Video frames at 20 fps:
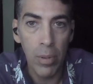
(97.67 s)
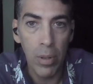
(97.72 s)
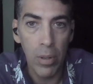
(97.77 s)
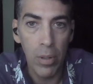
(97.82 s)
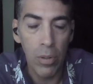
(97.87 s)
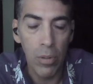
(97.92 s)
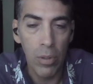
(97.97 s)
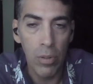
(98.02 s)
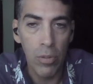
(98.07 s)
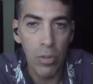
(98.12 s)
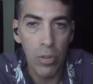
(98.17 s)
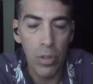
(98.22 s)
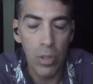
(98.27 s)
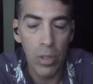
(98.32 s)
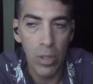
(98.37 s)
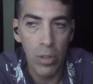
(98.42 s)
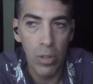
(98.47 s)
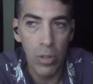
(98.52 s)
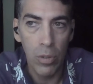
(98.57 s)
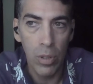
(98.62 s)
Are you interested
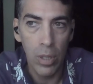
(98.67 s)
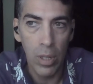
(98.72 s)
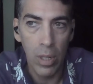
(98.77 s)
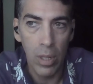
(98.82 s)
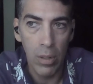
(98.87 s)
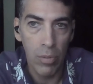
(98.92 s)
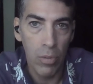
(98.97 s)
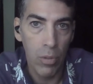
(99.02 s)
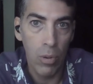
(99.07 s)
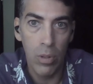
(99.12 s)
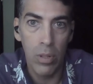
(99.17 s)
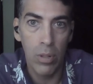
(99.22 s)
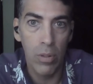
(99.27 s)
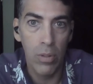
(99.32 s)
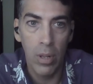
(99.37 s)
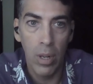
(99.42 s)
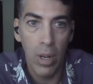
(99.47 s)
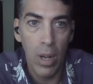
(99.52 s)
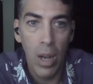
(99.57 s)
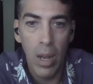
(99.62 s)
in doing it?" And of course, I was
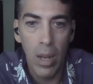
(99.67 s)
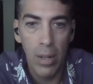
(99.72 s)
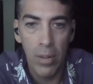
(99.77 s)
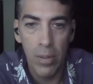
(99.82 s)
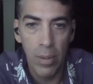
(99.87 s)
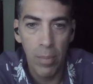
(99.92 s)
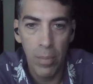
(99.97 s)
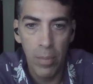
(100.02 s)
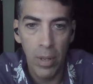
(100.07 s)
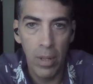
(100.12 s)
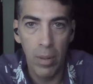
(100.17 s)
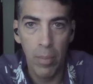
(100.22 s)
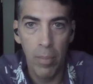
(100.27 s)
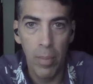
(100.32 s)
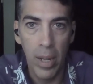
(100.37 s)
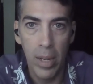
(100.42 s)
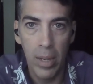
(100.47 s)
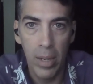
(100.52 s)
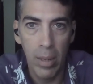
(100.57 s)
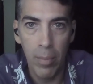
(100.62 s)
like, "Ah, it's the middle of the
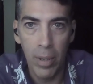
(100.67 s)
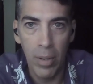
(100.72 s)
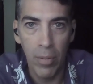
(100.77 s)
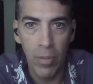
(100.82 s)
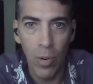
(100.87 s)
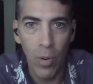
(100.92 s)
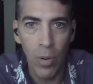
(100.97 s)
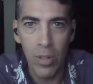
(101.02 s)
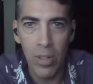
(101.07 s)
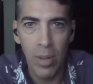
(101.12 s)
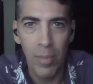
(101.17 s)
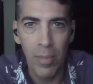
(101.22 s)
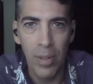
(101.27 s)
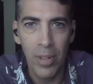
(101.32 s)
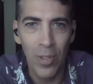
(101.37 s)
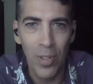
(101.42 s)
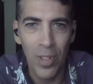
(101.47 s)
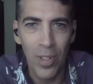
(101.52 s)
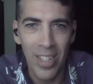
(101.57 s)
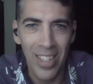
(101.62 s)
pandemic. Of course, I'm
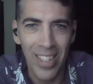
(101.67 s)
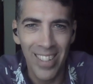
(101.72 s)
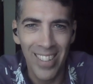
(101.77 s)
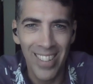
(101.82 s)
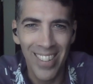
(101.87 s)
interested in.